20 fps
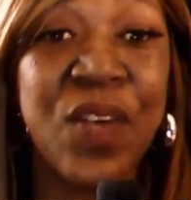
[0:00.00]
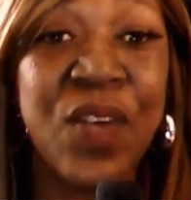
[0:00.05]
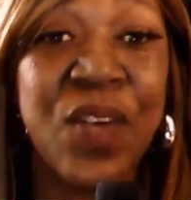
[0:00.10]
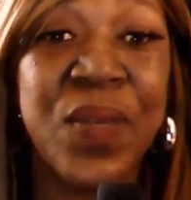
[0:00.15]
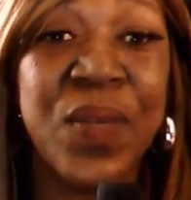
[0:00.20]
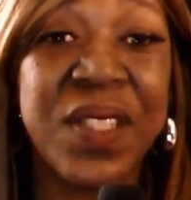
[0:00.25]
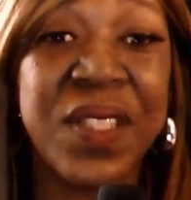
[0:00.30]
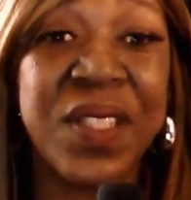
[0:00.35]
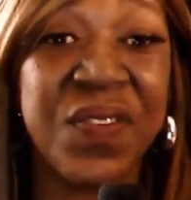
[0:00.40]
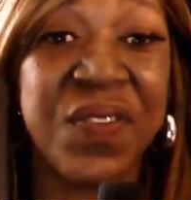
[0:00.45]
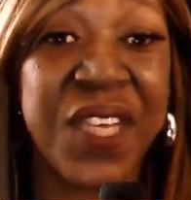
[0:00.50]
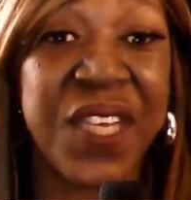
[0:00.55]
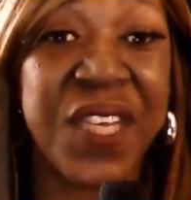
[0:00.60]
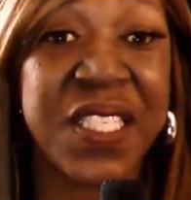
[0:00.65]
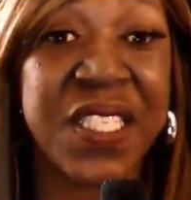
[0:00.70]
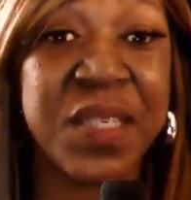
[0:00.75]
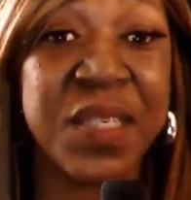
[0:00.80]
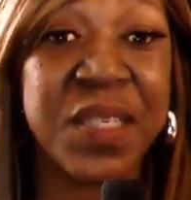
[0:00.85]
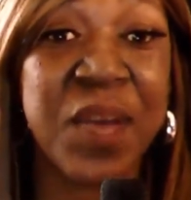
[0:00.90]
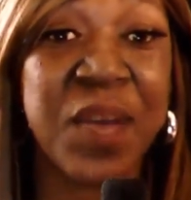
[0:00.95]
when the
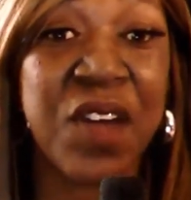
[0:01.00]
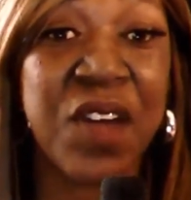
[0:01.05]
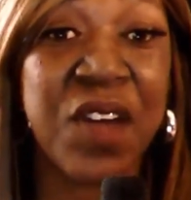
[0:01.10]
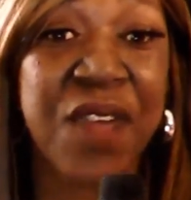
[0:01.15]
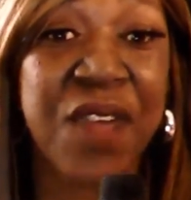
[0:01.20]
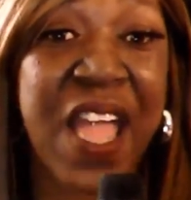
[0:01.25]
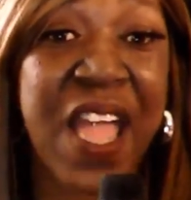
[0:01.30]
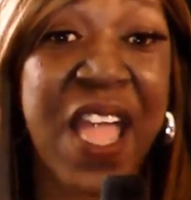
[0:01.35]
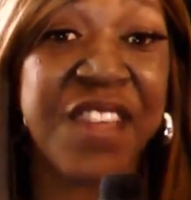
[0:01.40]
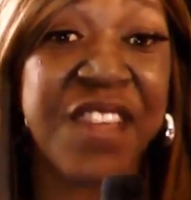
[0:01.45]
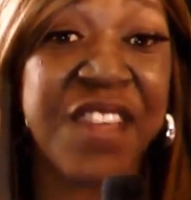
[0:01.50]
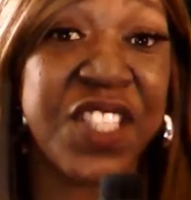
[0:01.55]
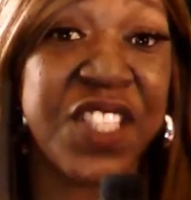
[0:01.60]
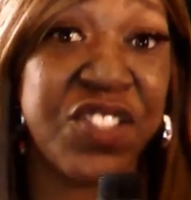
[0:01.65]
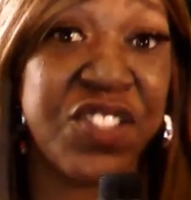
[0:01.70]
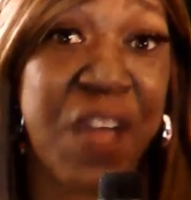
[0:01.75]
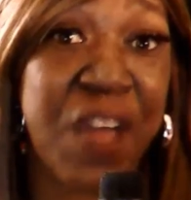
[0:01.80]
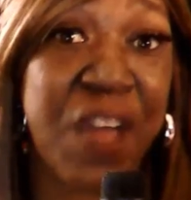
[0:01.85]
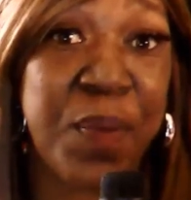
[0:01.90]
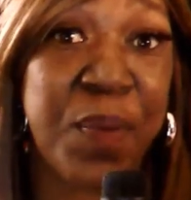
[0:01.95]
victim arrived to
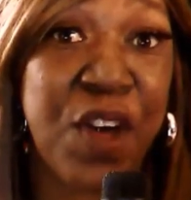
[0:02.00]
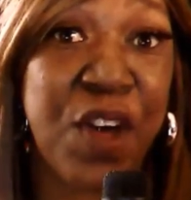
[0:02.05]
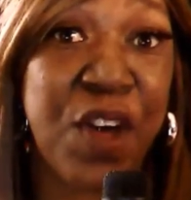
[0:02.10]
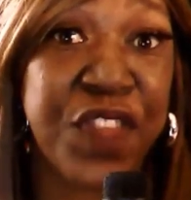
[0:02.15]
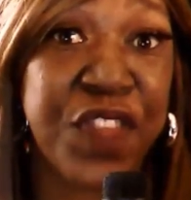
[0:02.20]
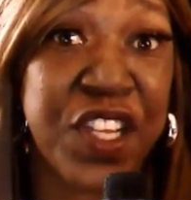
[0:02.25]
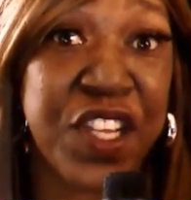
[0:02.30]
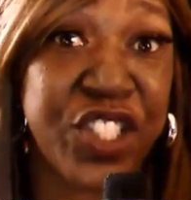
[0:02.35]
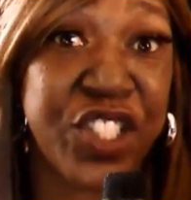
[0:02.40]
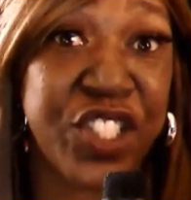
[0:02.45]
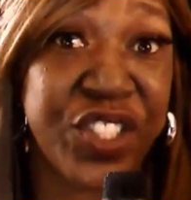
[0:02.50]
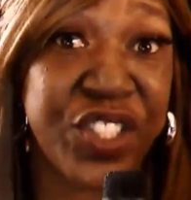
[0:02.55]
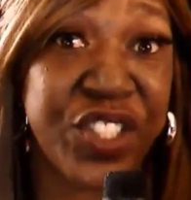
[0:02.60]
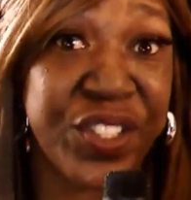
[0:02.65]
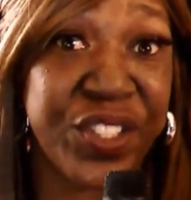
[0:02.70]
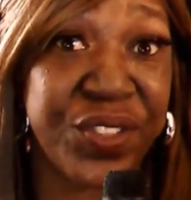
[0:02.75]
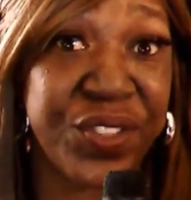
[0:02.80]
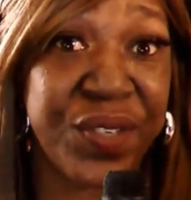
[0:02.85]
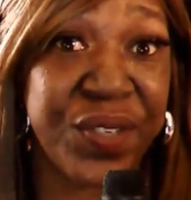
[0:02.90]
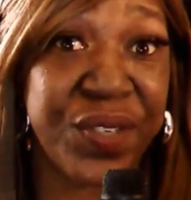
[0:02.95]
drop off their
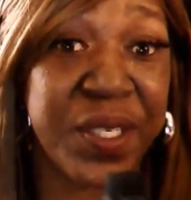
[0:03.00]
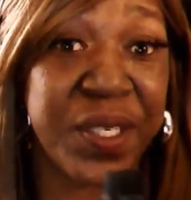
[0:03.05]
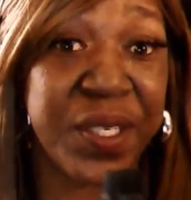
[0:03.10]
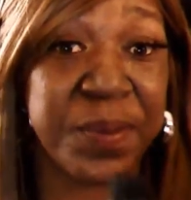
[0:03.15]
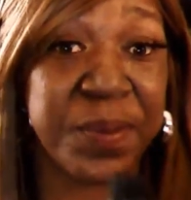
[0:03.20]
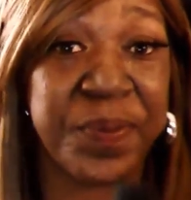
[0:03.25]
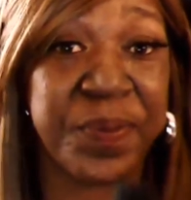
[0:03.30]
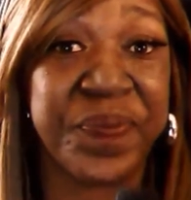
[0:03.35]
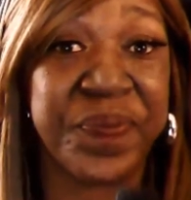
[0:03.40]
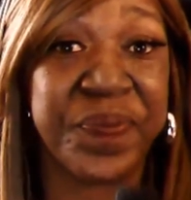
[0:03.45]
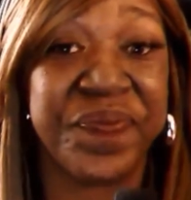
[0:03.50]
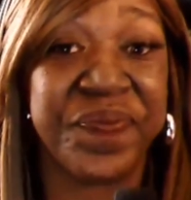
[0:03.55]
children.